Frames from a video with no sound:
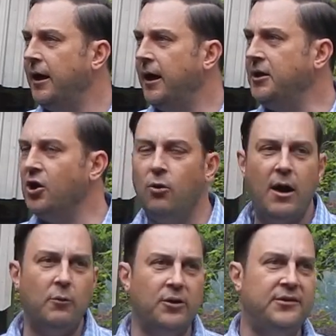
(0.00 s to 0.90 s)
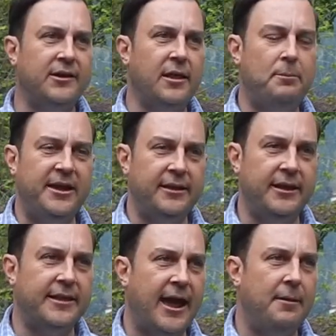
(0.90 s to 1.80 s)
And you know what? We're still
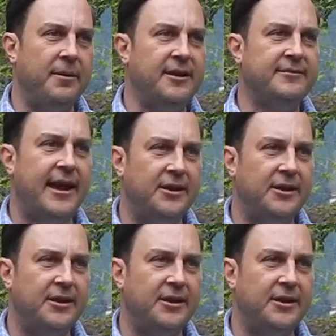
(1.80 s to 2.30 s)
appealing that because that